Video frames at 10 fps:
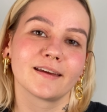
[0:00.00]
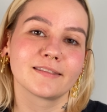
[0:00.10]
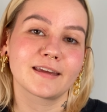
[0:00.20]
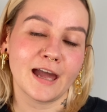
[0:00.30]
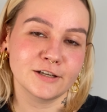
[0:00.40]
the
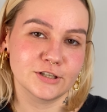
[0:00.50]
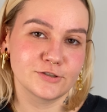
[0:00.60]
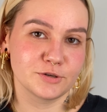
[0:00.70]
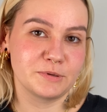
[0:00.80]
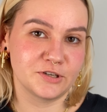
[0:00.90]
cat
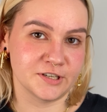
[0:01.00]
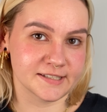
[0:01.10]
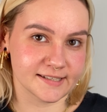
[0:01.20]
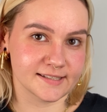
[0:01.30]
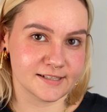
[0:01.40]
distribution
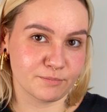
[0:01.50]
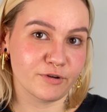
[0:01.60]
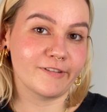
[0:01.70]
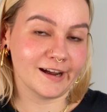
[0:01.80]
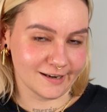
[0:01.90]
system
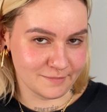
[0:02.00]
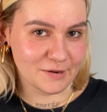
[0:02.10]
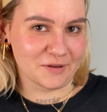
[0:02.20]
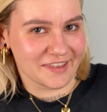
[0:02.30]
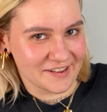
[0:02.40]
provided me
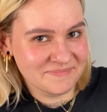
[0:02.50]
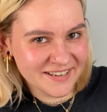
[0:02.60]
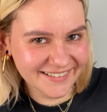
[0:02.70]
with him.